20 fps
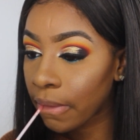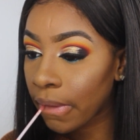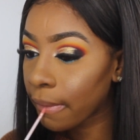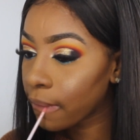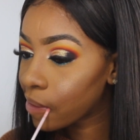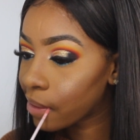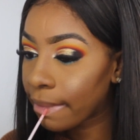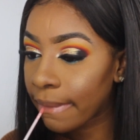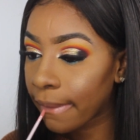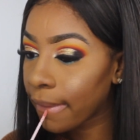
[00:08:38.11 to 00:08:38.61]
I
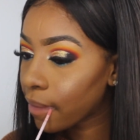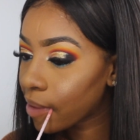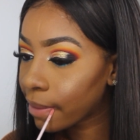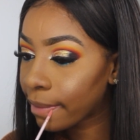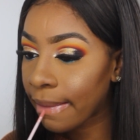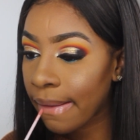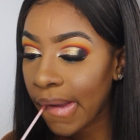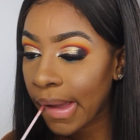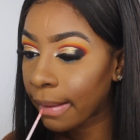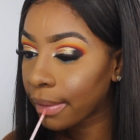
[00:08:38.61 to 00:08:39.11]
don't remember
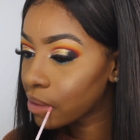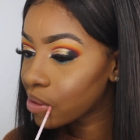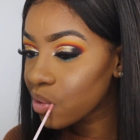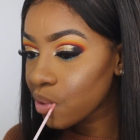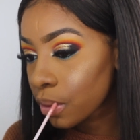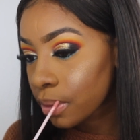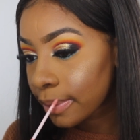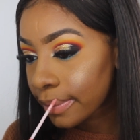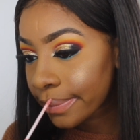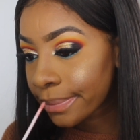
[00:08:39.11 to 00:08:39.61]
the name,
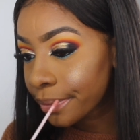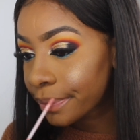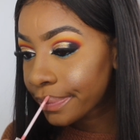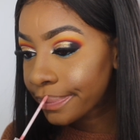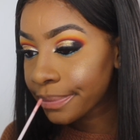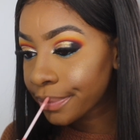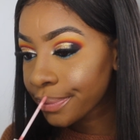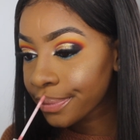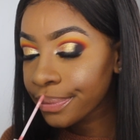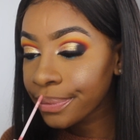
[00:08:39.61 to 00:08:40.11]
but
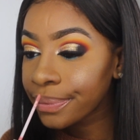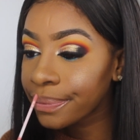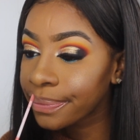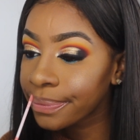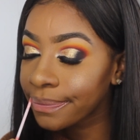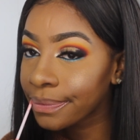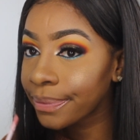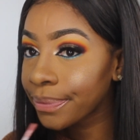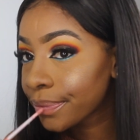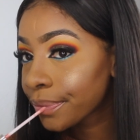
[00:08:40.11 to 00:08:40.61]
of course
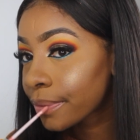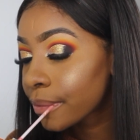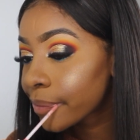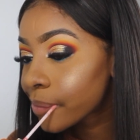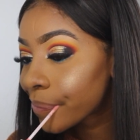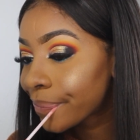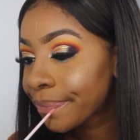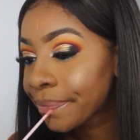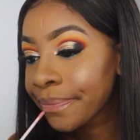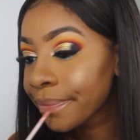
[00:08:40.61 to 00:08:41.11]
everything will be
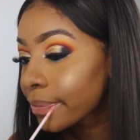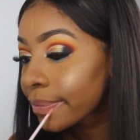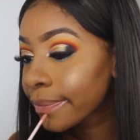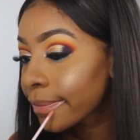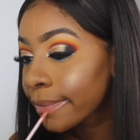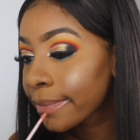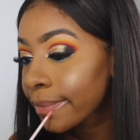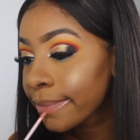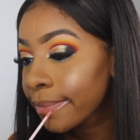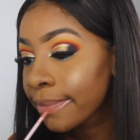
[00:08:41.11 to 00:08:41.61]
listed down
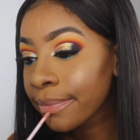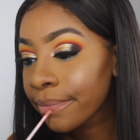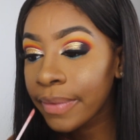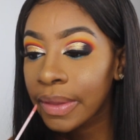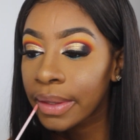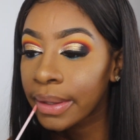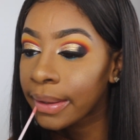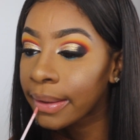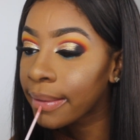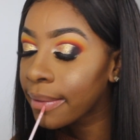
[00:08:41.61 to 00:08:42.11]
below in the
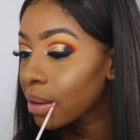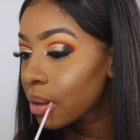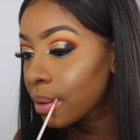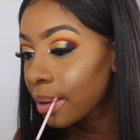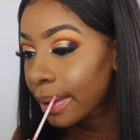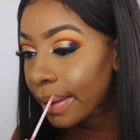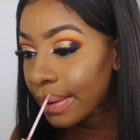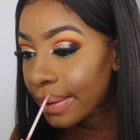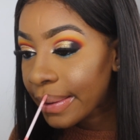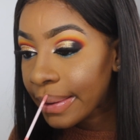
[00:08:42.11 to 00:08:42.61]
description
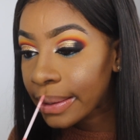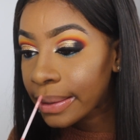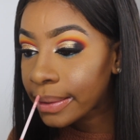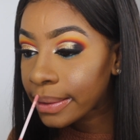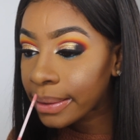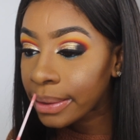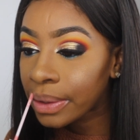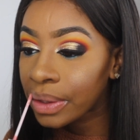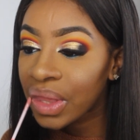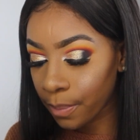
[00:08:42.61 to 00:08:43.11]

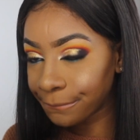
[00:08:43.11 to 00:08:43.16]
bar.